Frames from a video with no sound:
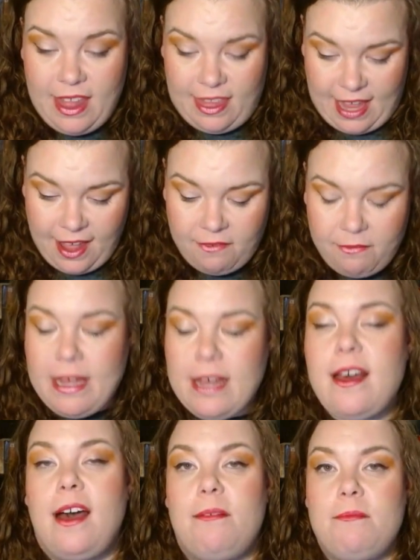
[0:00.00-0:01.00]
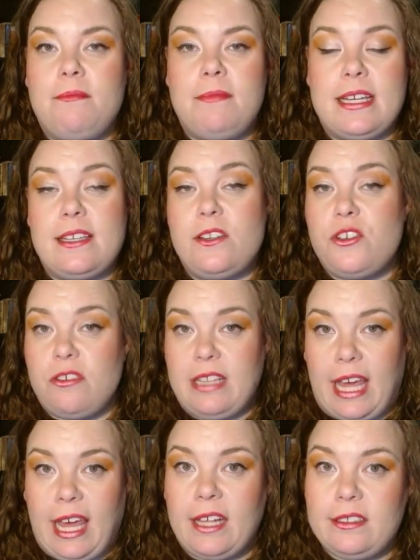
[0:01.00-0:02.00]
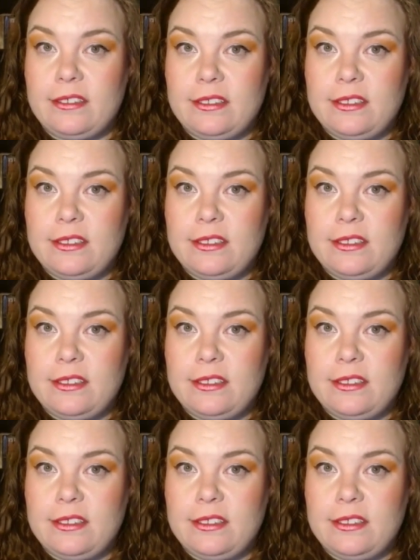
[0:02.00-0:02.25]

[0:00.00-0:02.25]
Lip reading: They have become essentially